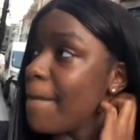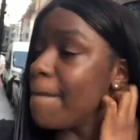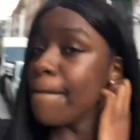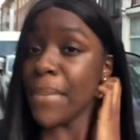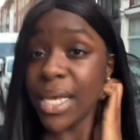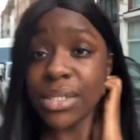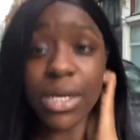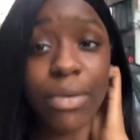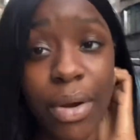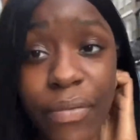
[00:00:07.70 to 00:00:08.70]
Me and
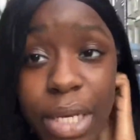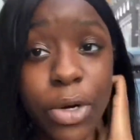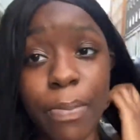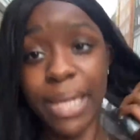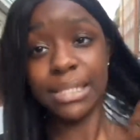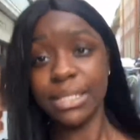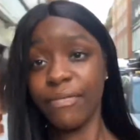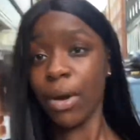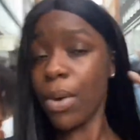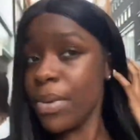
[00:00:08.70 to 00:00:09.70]
Zara are really competitive.
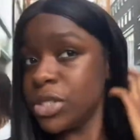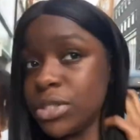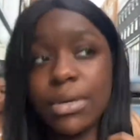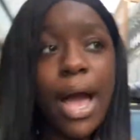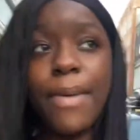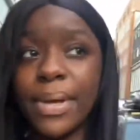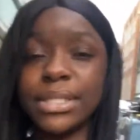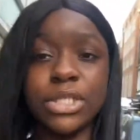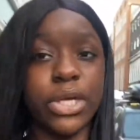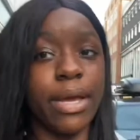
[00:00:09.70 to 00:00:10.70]
Like, when we do
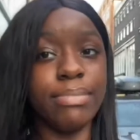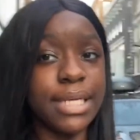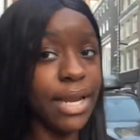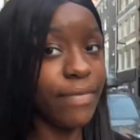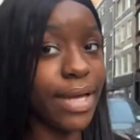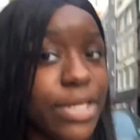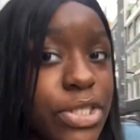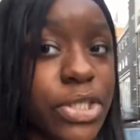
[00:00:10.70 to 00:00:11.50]
iMessage games, they never end, you know?